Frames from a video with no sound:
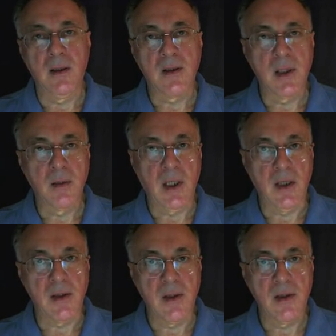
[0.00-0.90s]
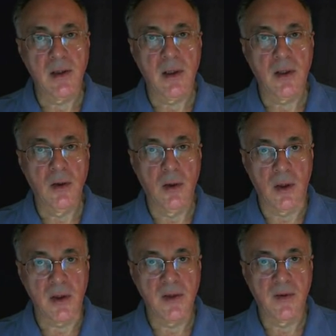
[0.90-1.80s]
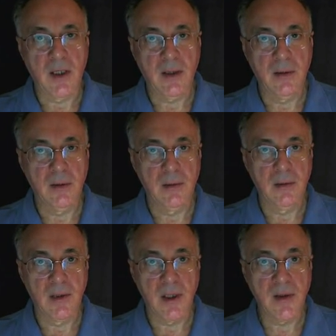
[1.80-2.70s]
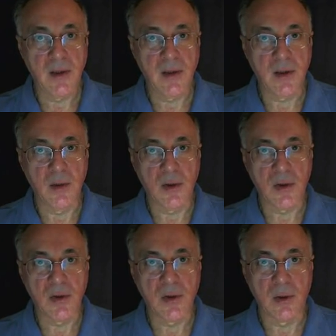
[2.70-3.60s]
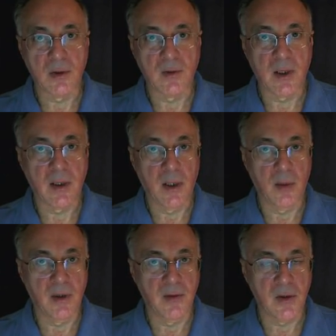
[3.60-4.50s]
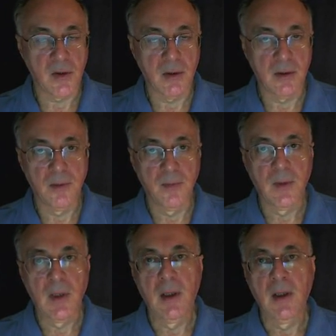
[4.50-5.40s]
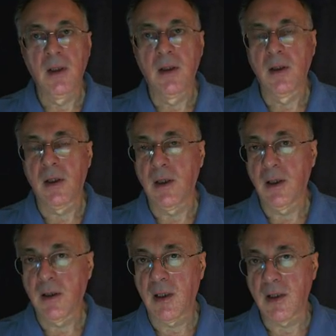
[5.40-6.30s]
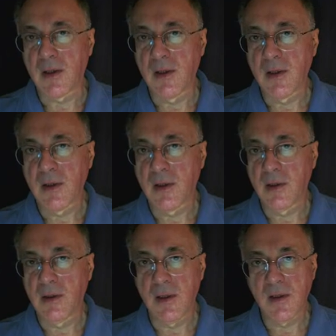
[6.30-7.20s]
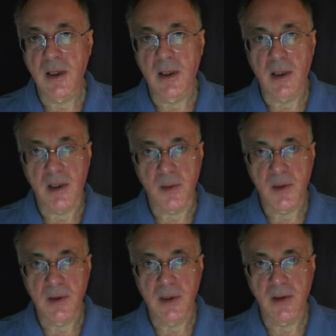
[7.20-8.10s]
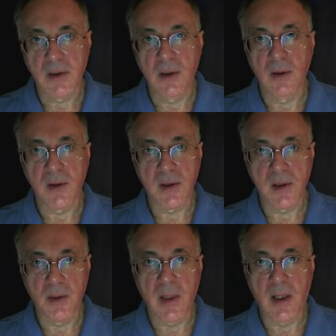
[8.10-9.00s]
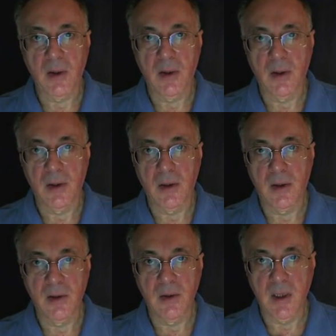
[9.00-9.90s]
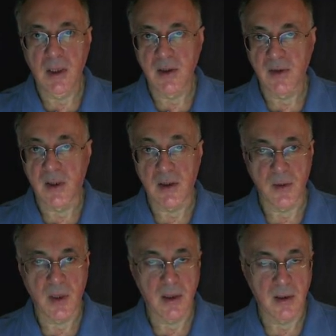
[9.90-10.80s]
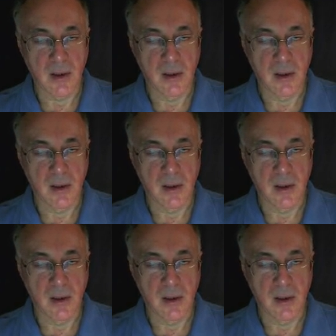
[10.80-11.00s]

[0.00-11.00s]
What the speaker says: In some cases, there are coarse, flat density distributions, sort of like Hubble envisioned. In other cases, there are density cusps. Density goes as a power law all the way in as far as we can